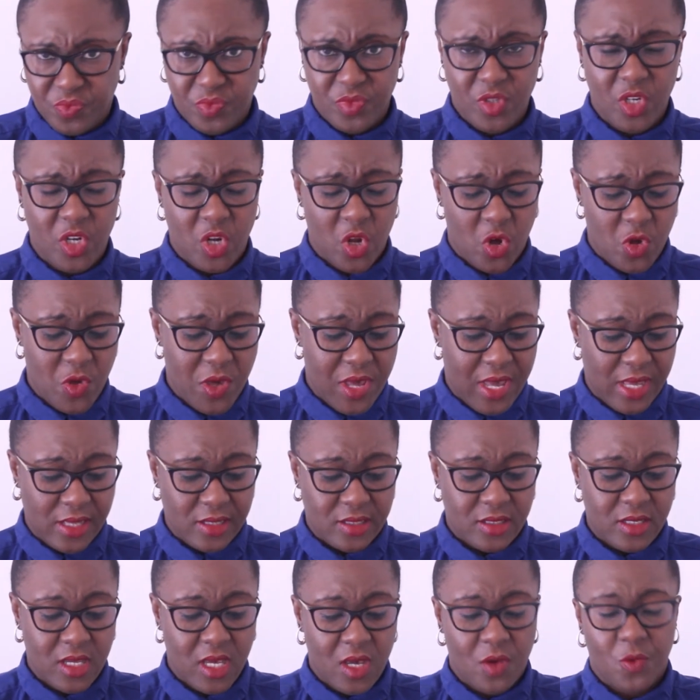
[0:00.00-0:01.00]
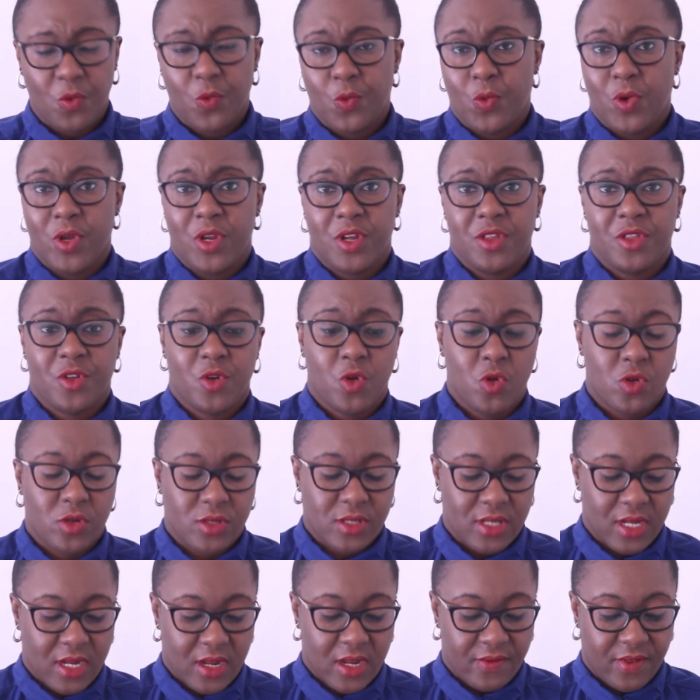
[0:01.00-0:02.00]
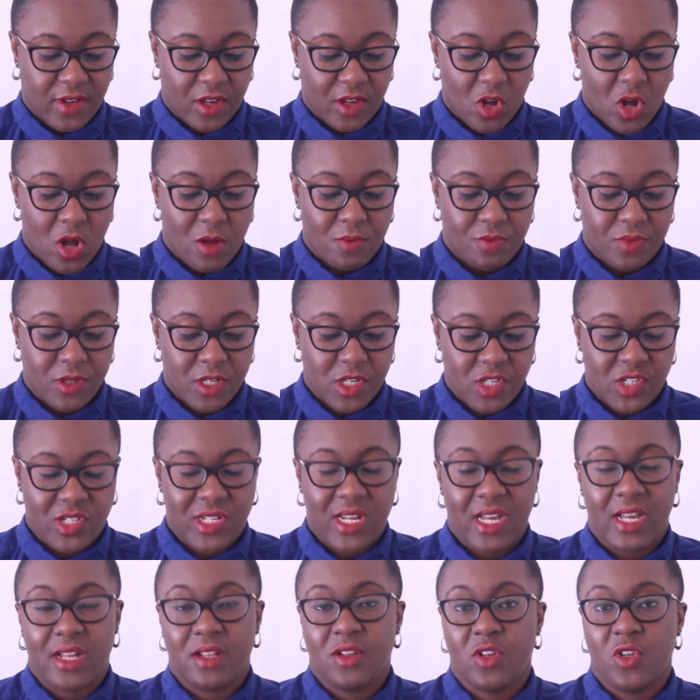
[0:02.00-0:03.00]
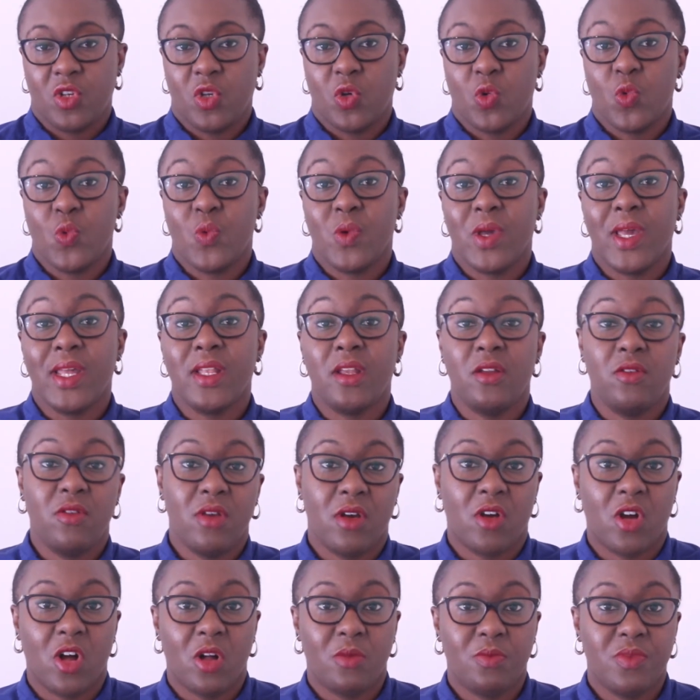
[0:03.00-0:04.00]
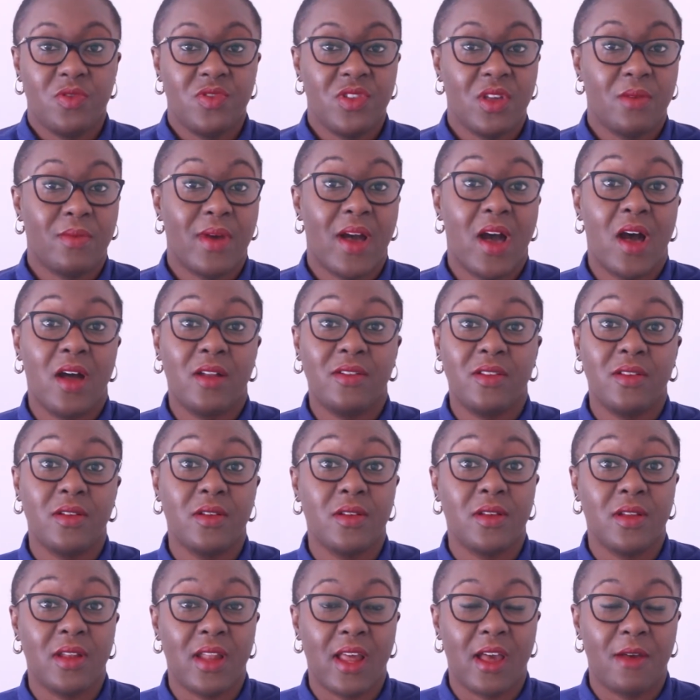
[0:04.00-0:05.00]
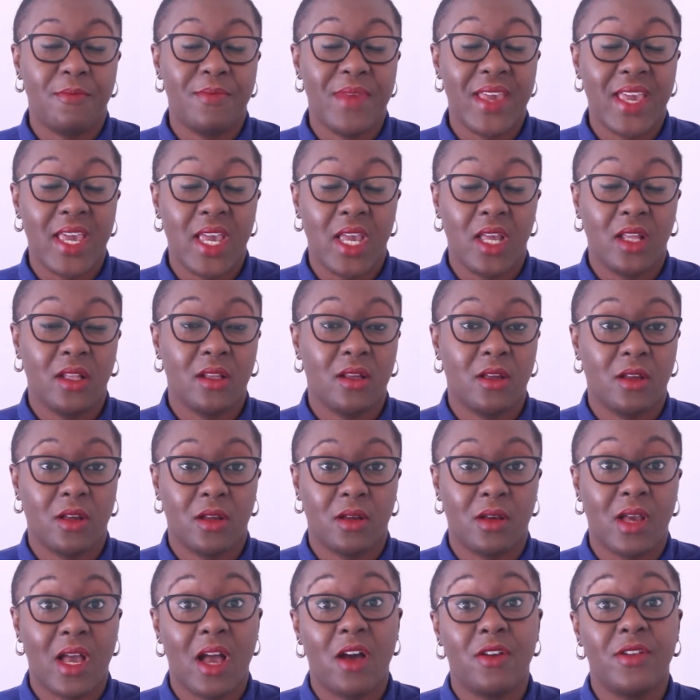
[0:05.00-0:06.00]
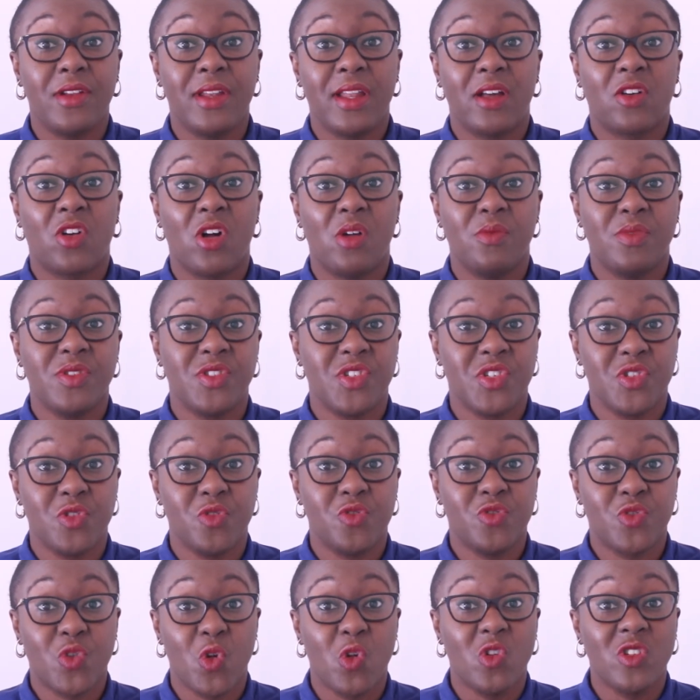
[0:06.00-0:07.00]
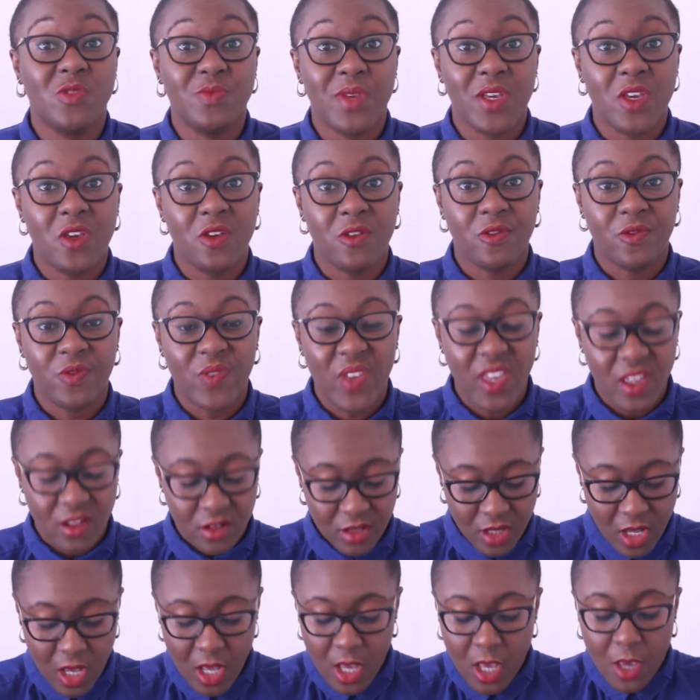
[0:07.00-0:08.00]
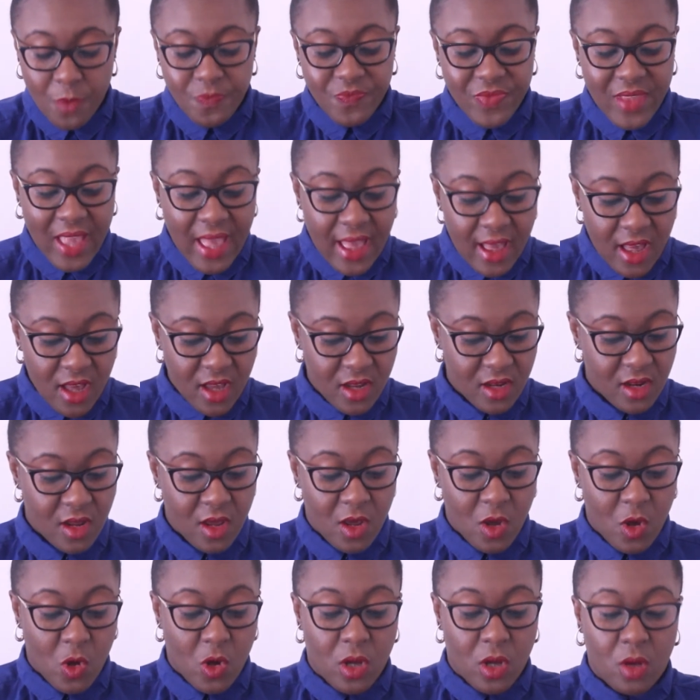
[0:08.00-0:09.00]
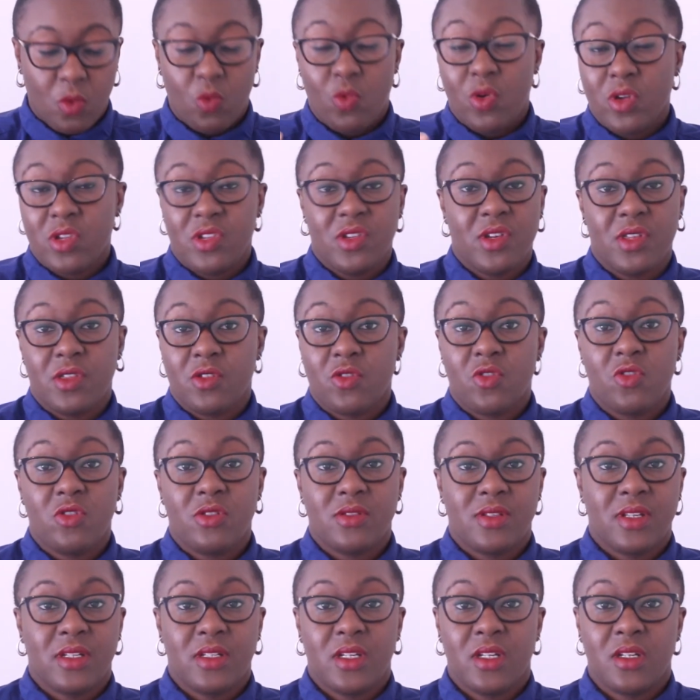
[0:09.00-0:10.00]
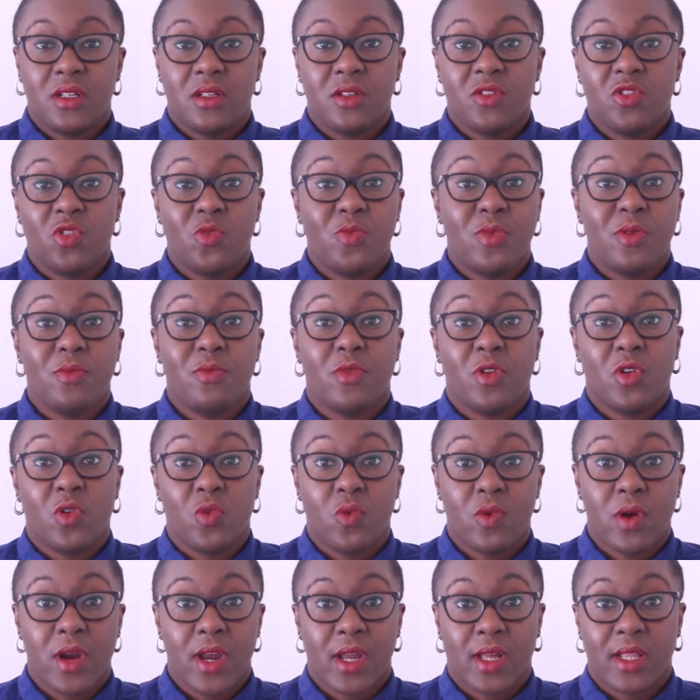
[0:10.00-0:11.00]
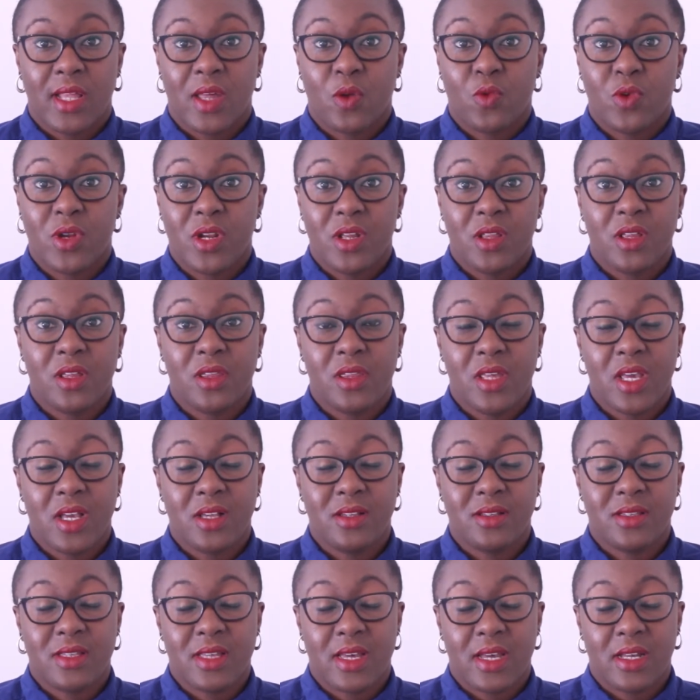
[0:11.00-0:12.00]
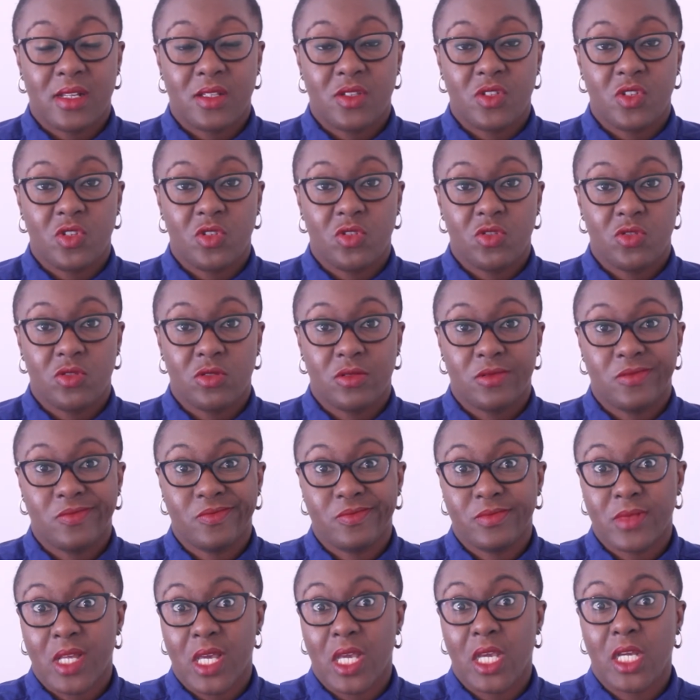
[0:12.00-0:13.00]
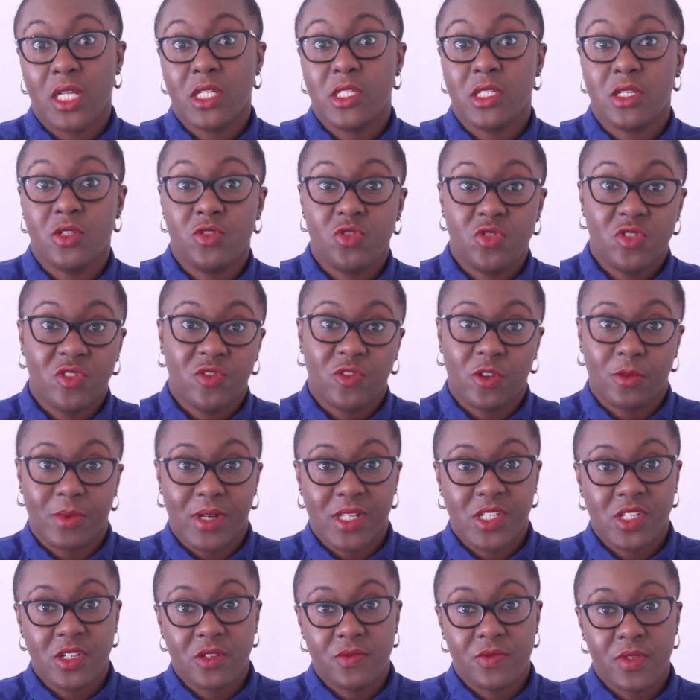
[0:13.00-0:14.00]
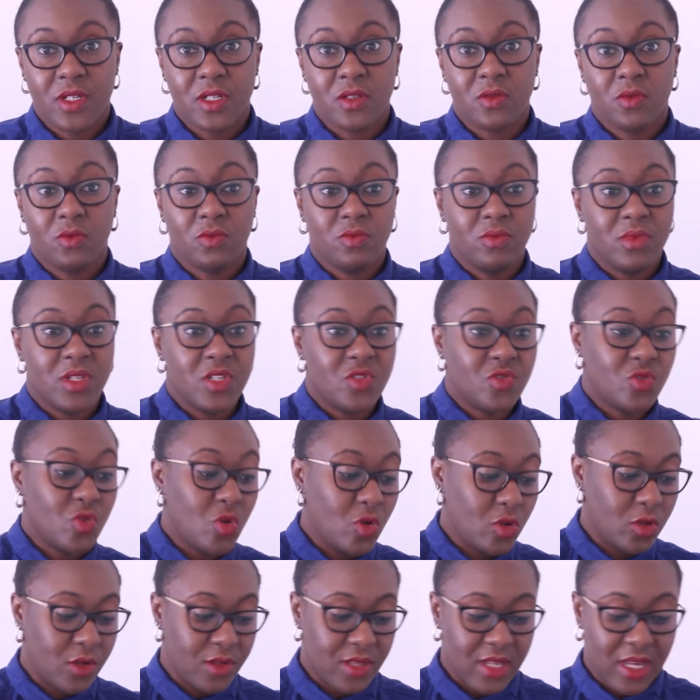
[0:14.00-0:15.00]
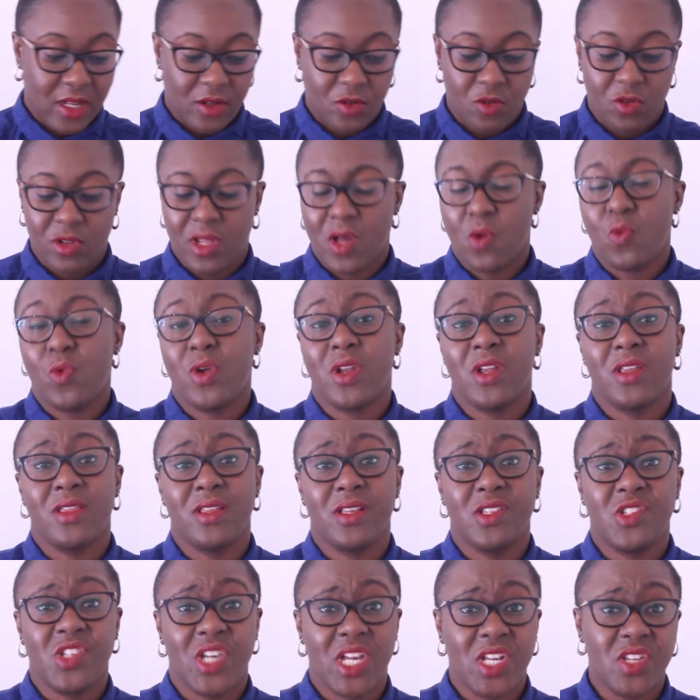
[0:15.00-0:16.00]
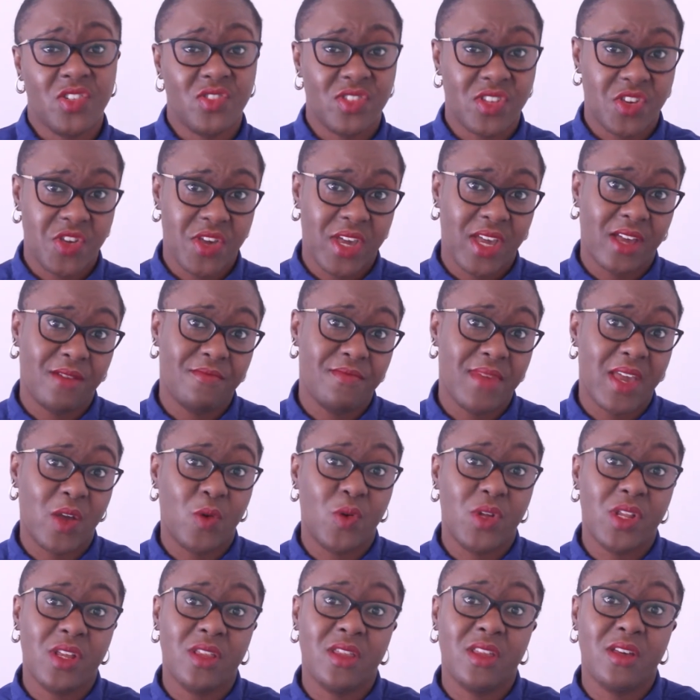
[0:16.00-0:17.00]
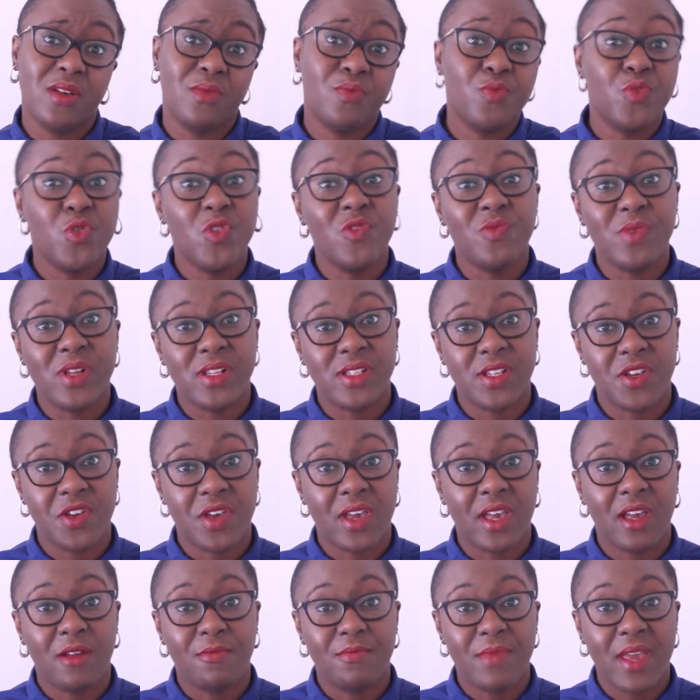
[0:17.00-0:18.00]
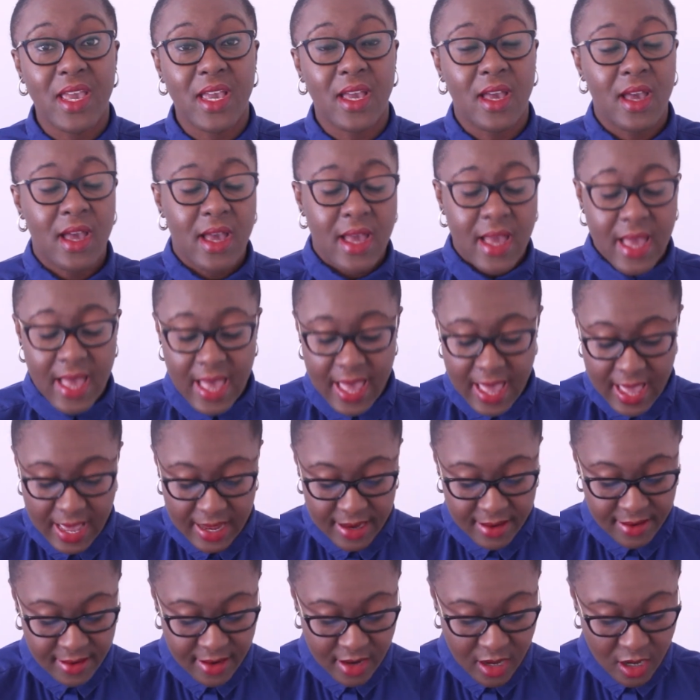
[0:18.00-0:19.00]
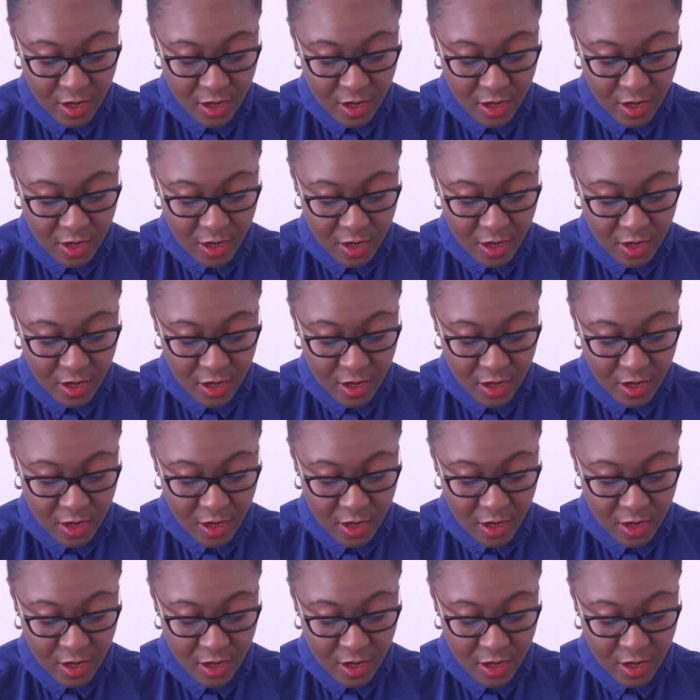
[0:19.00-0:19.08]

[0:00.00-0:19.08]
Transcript: you can see what are the goals that I've accomplished, and where did you accomplish them, how did accomplishing those goals make you feel, and what are the goals that need a little bit more work? Like what are the things that hindered you from achieving this goal or that goal, and what are the changes that you can make, what are the improvements that you can make. And